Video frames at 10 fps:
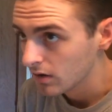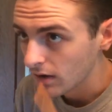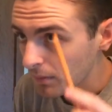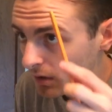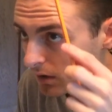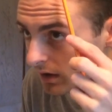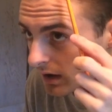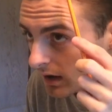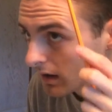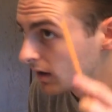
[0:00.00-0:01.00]
yeah, we'll go
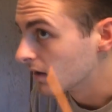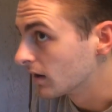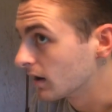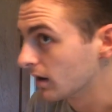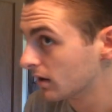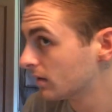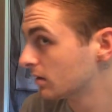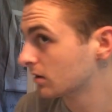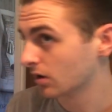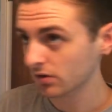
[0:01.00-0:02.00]
ahead and
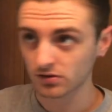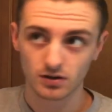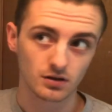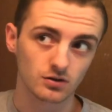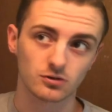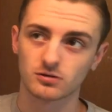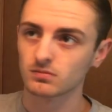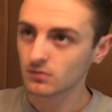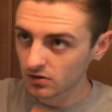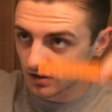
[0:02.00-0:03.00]
call this done, because
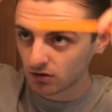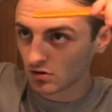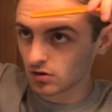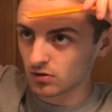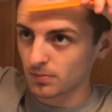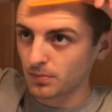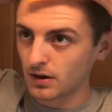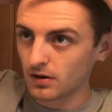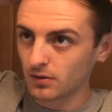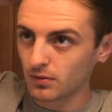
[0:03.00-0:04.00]
this actually looks
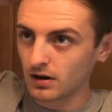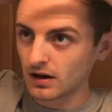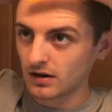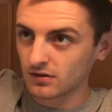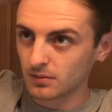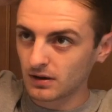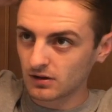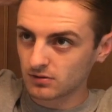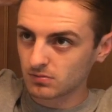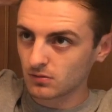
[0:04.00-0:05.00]
better than what it has the
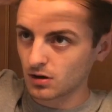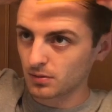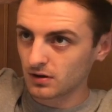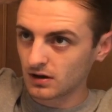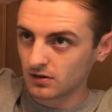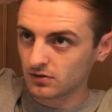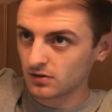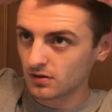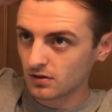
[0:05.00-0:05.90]
past couple of days.